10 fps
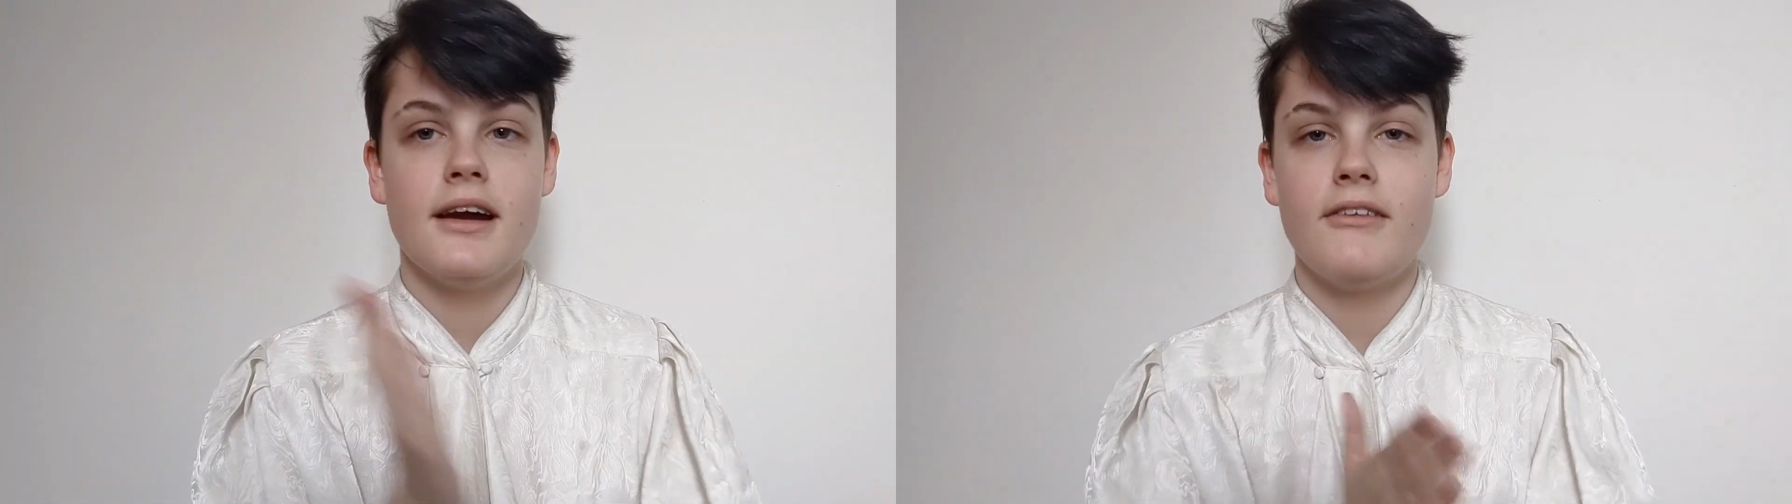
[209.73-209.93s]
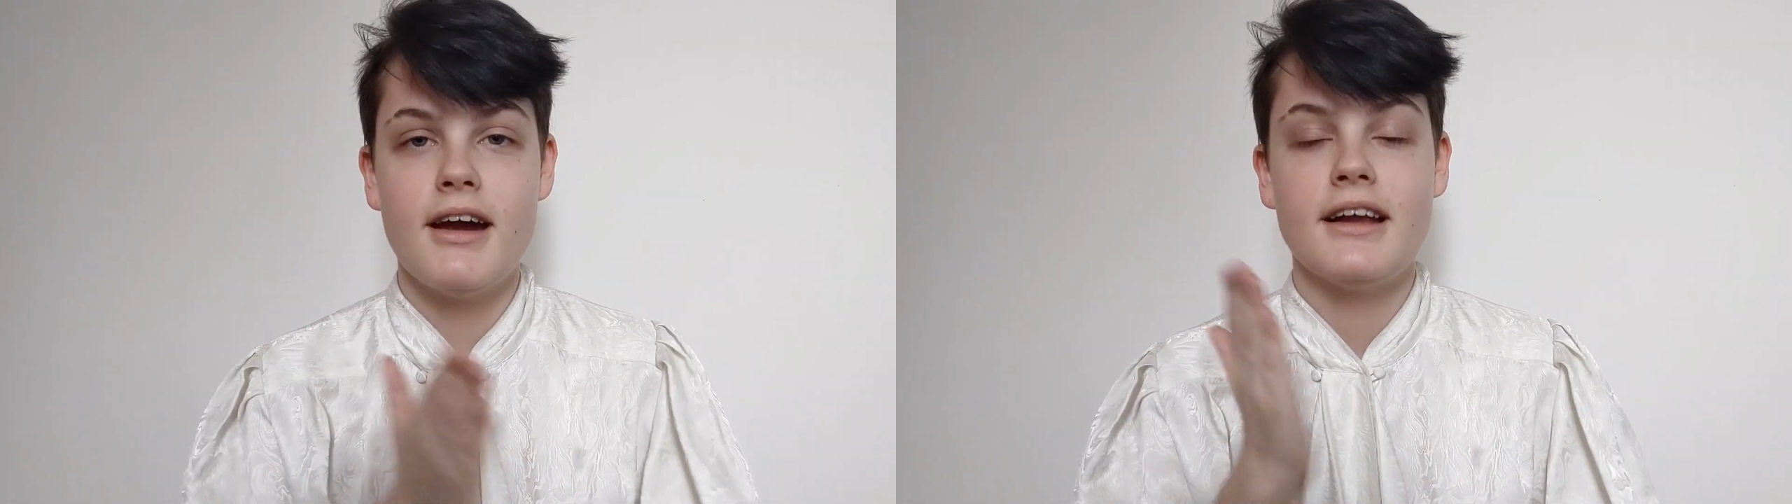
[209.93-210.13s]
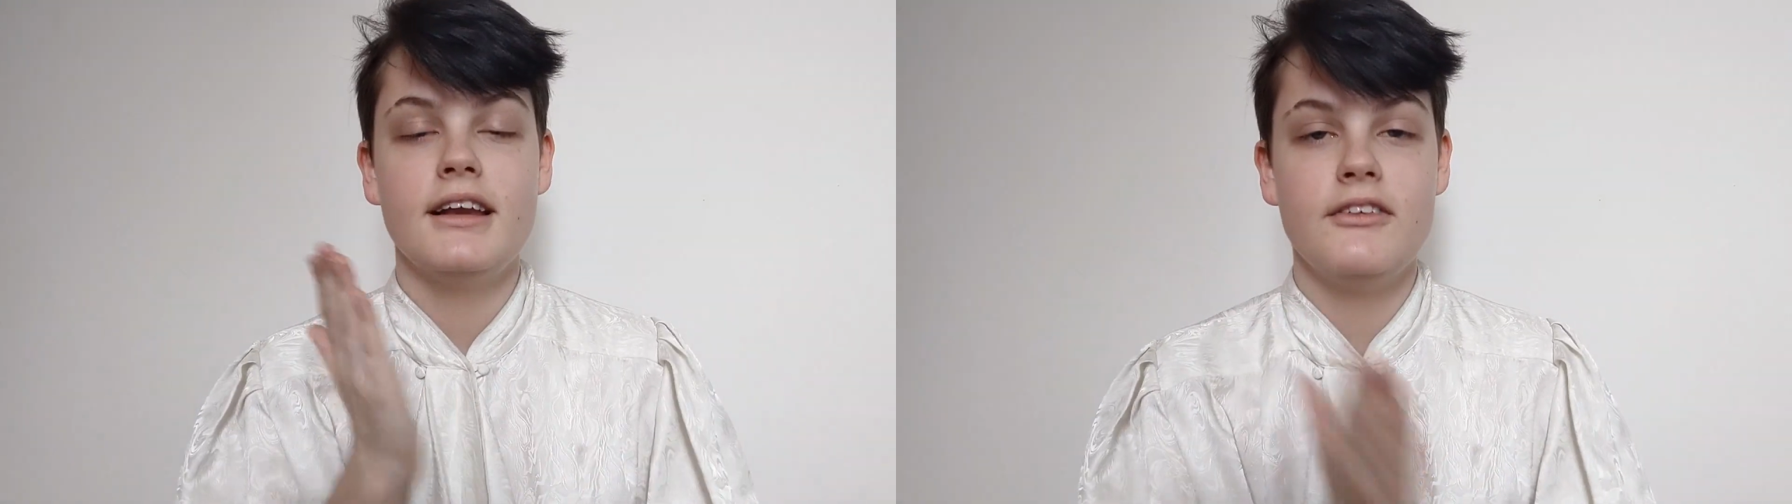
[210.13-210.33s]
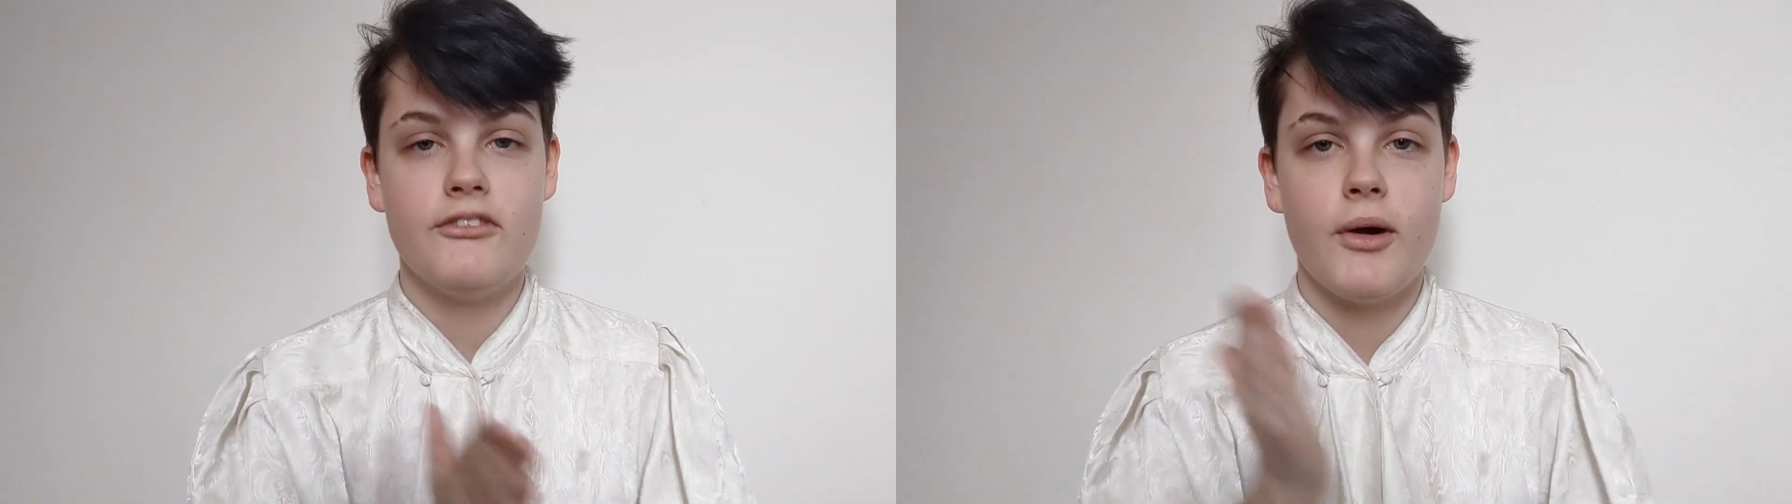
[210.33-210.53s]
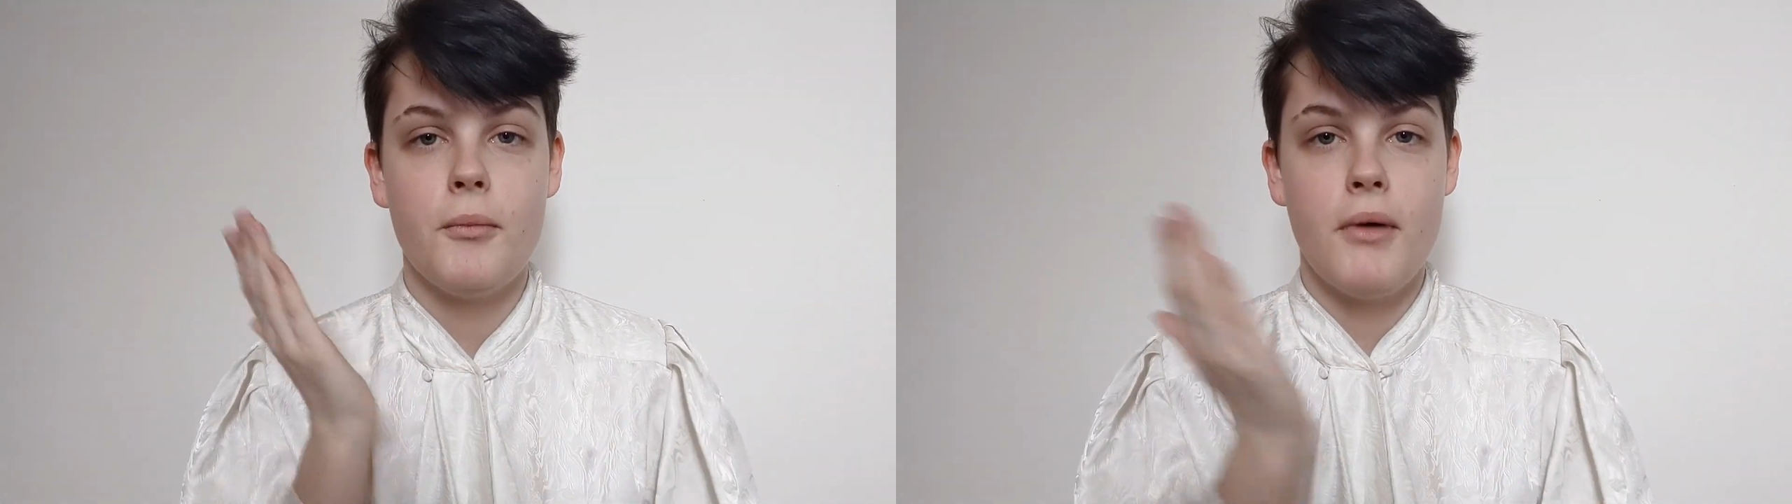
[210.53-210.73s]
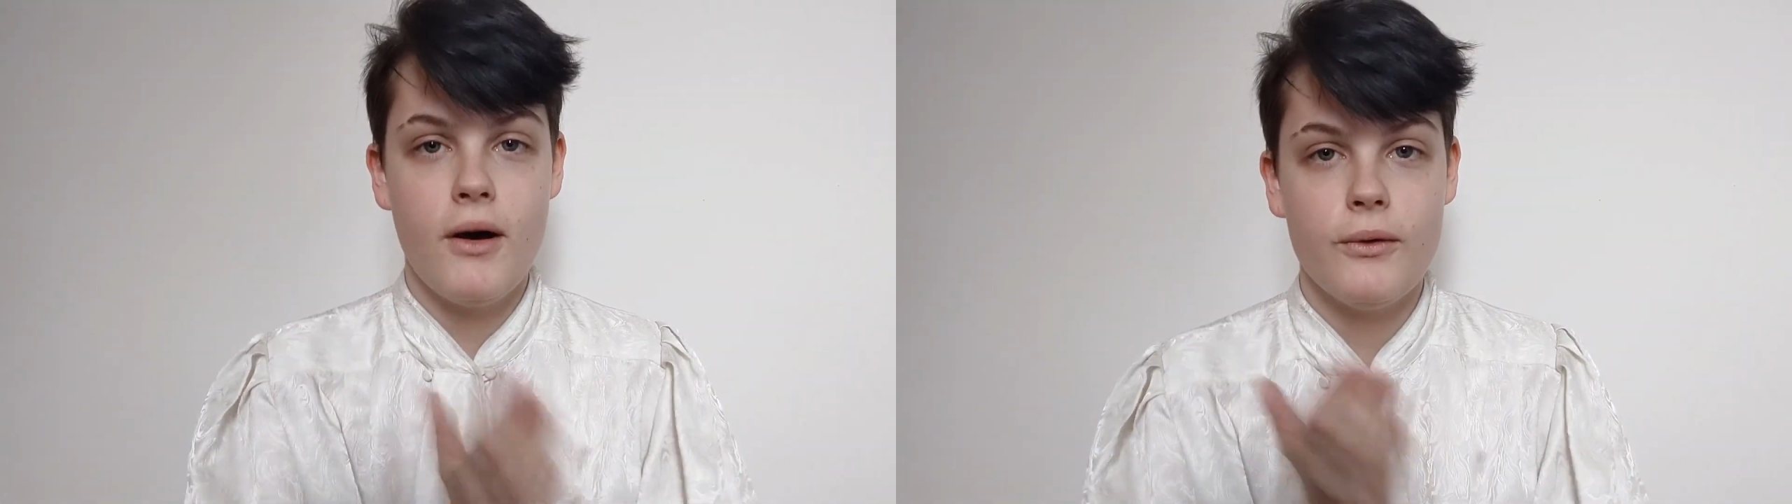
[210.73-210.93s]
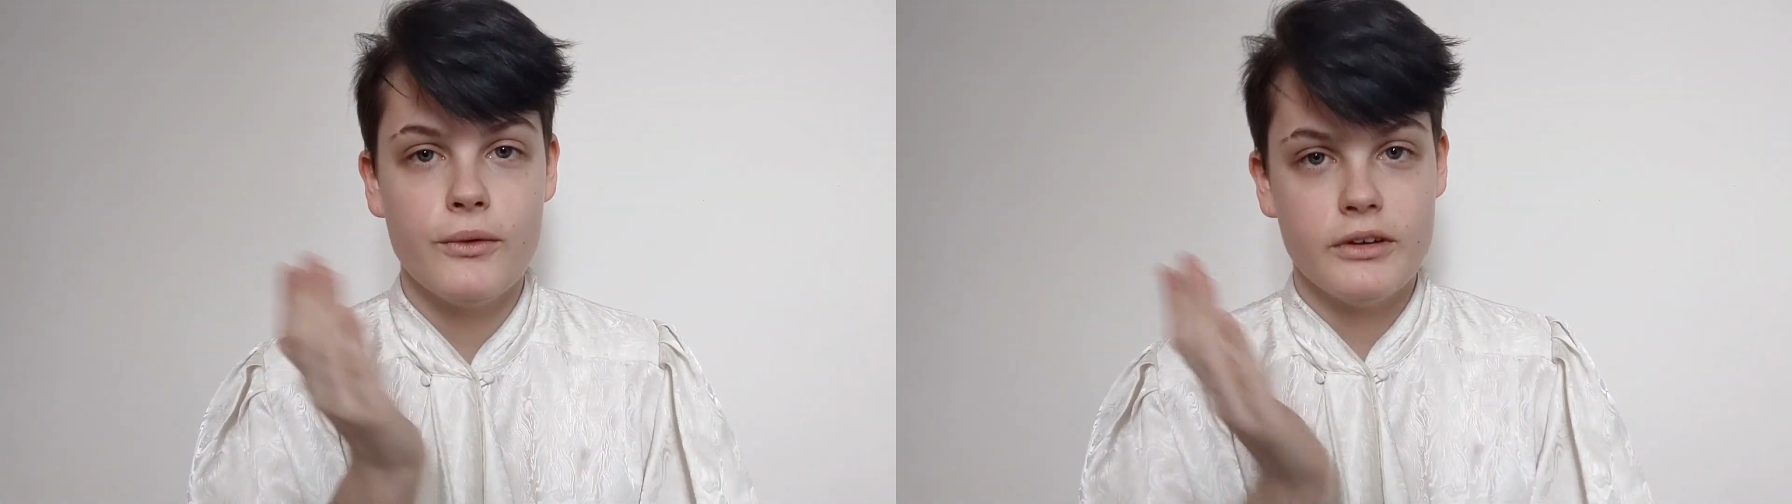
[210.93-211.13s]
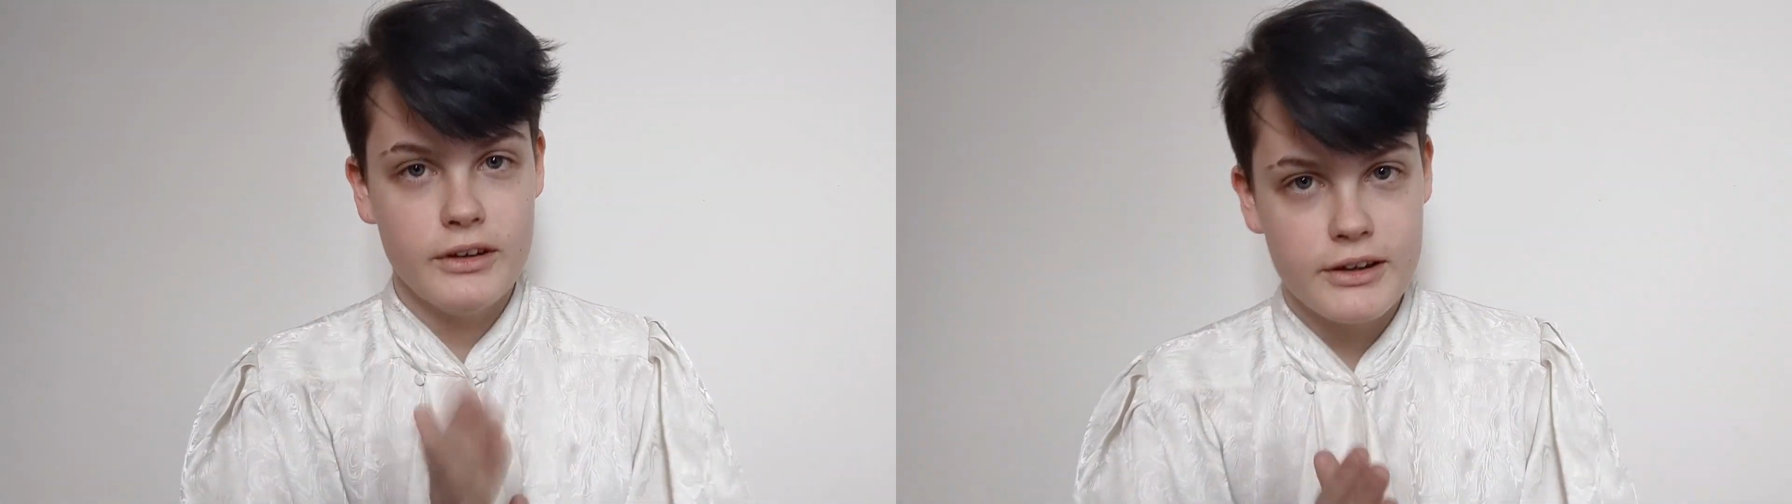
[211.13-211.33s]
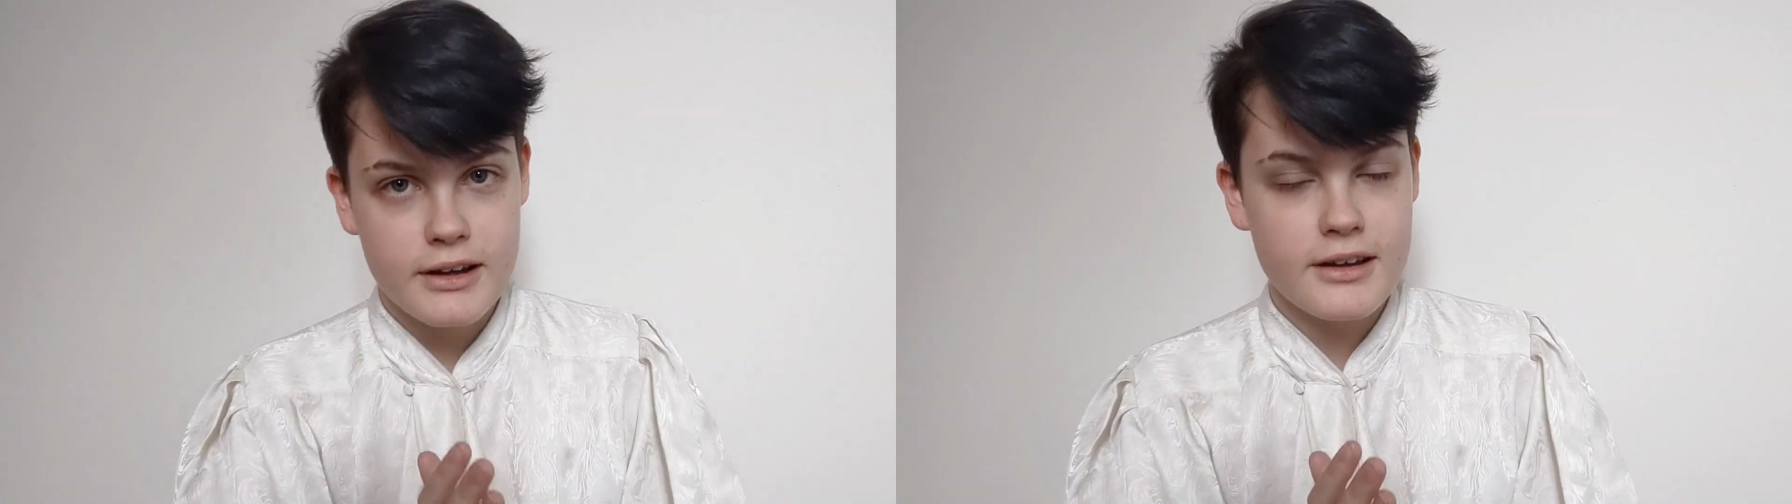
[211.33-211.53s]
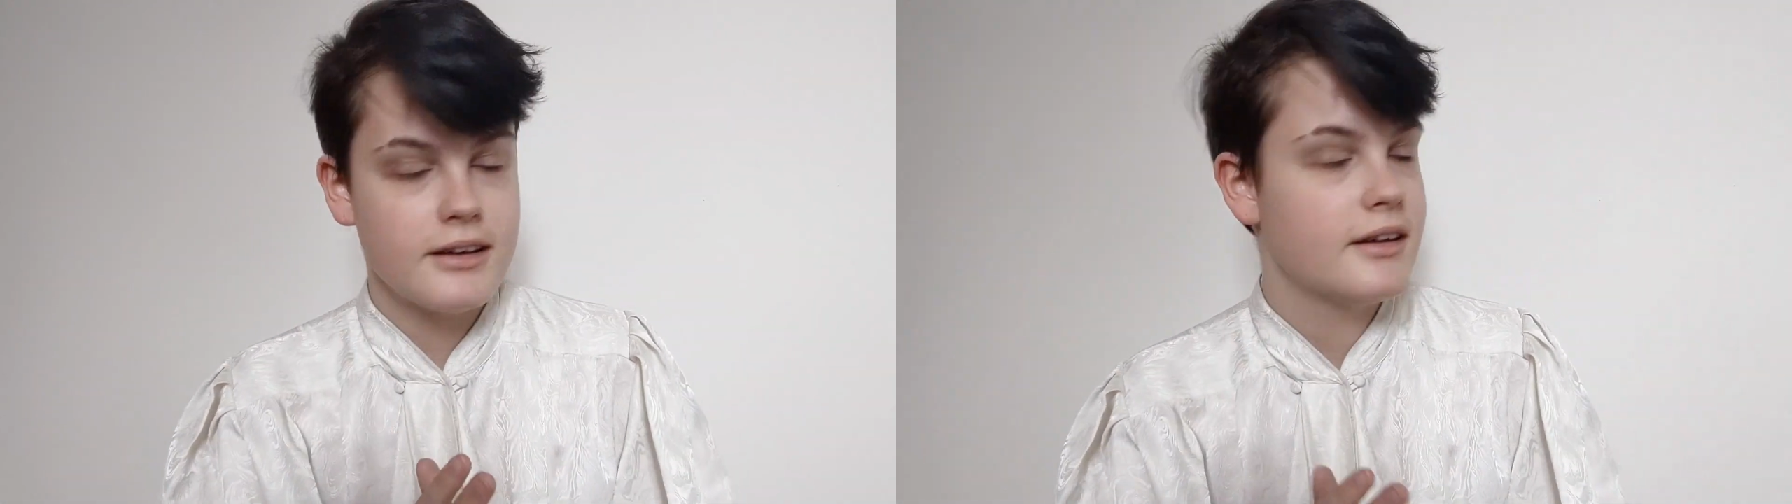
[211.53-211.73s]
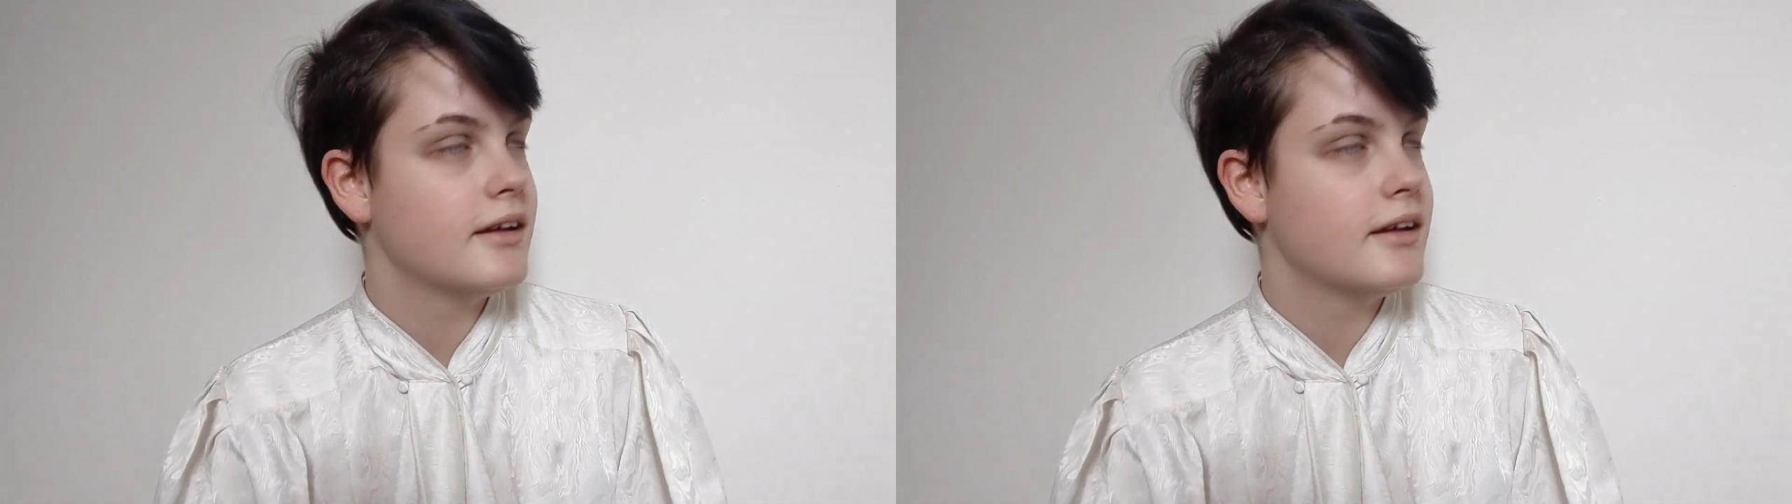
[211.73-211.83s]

directly from my old look,